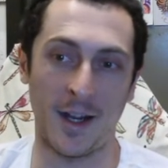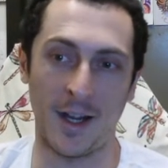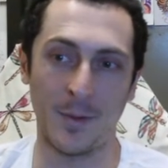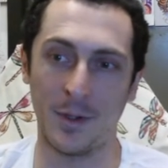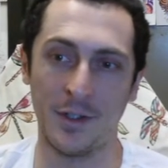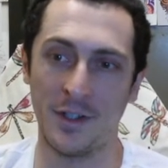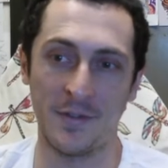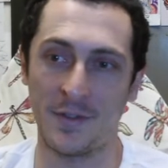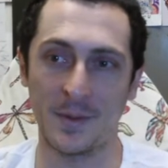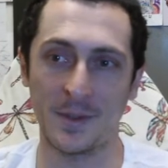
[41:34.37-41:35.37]
I wondered
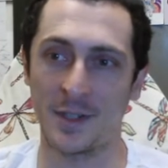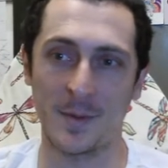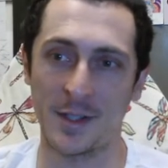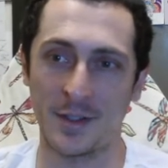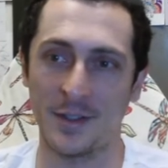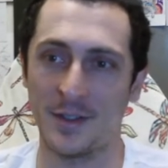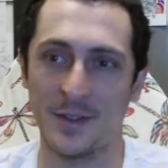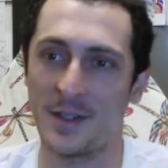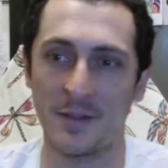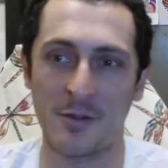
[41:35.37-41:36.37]
if there was some other
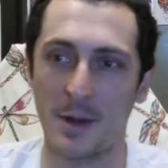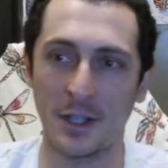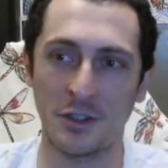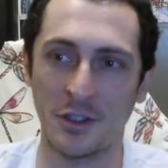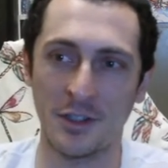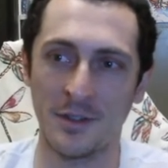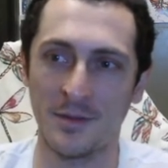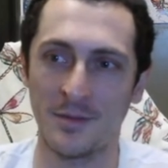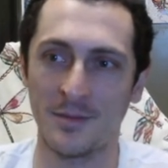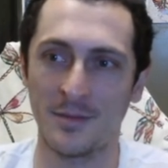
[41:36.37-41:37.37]
information
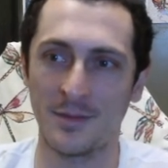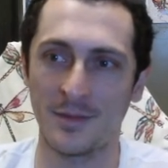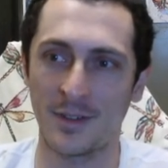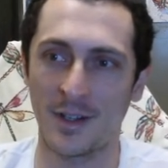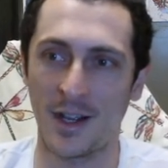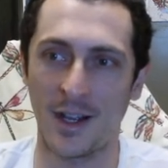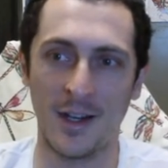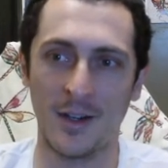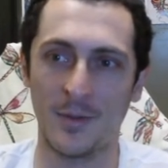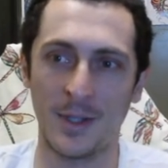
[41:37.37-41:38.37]

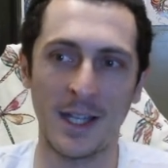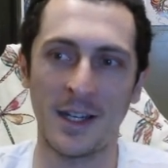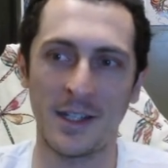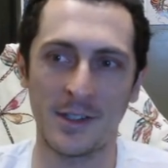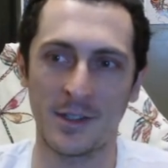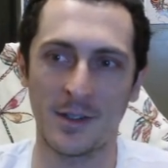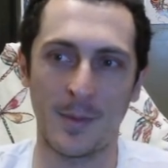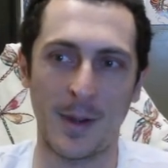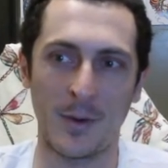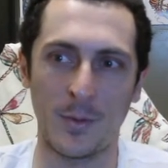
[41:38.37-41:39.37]
related here
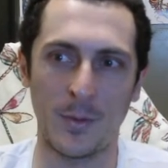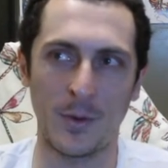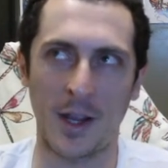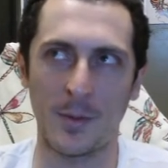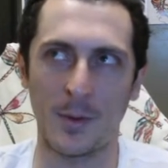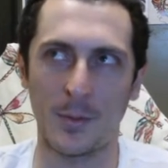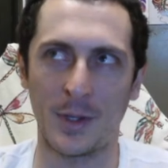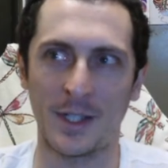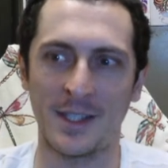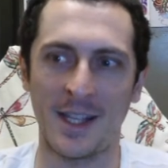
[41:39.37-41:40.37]
about, okay,
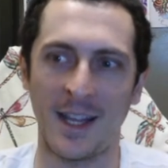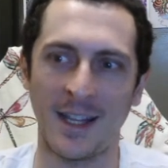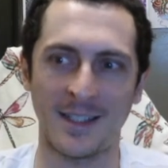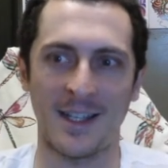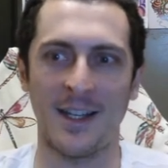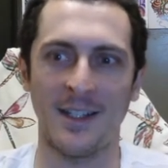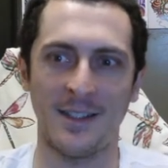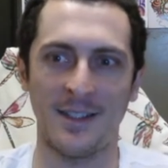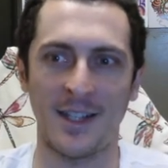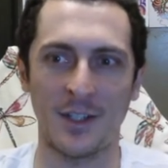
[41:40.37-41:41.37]
what is the
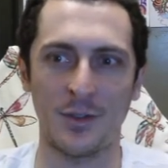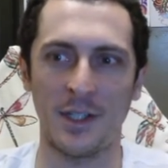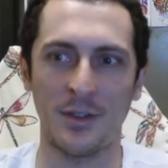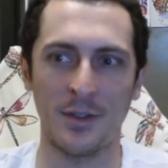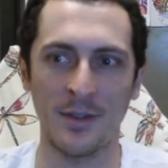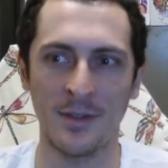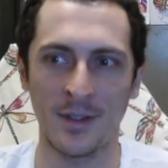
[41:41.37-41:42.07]
anti-tetrahedron?